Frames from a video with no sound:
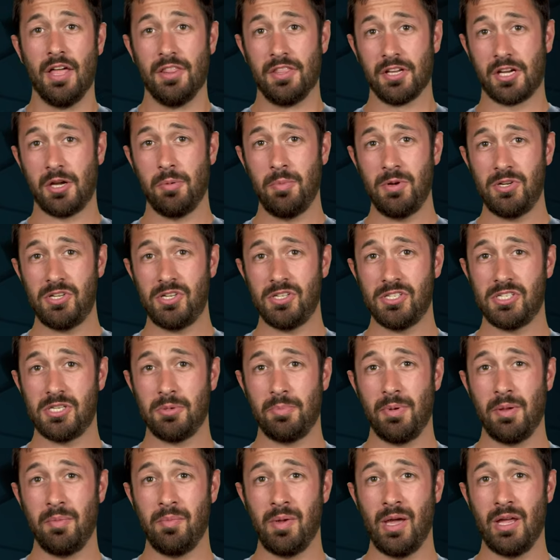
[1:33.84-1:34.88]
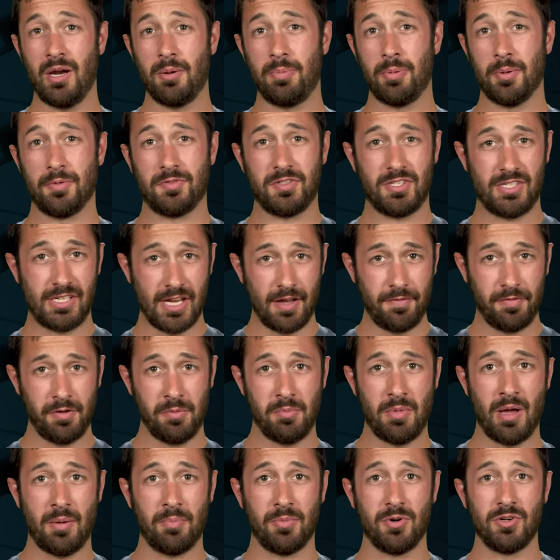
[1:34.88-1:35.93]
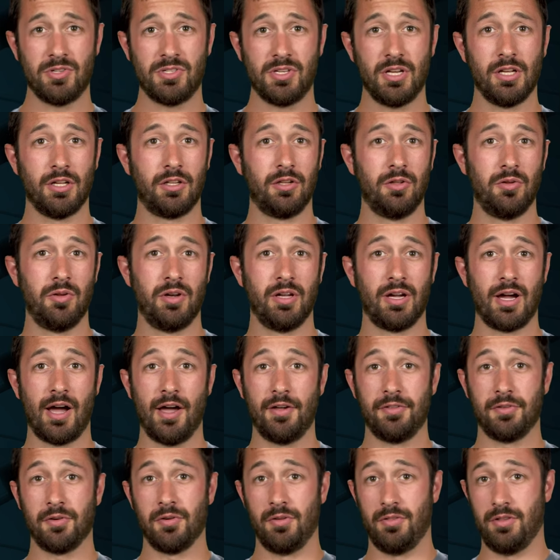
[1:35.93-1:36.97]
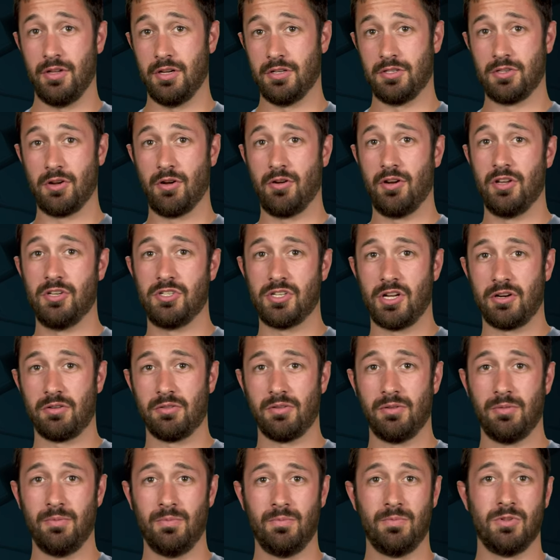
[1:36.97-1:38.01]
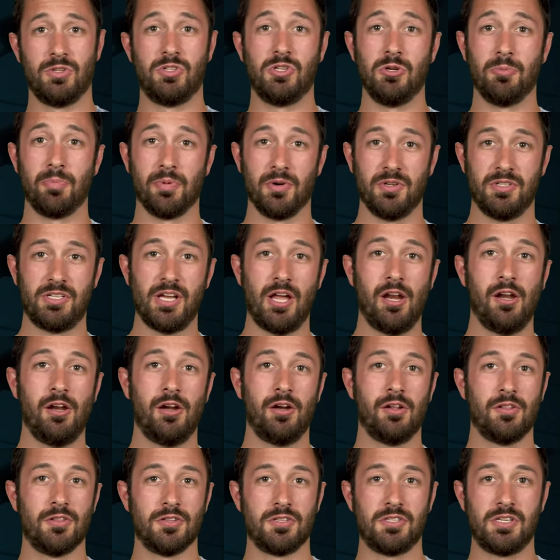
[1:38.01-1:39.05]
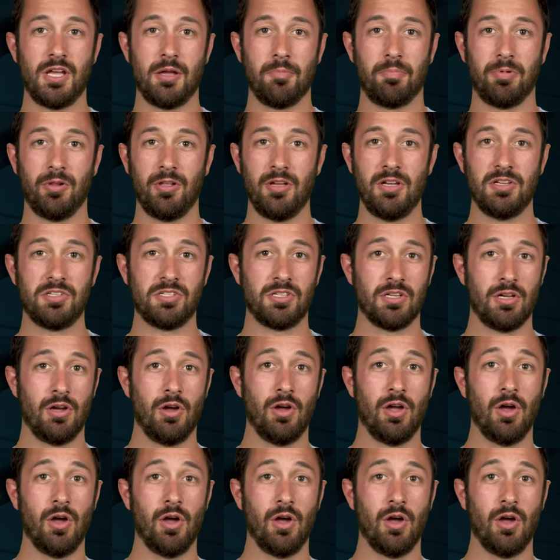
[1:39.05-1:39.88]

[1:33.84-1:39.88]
The commission is to be made up of seven members, including either the Attorney General, the Superintendent of the State Police,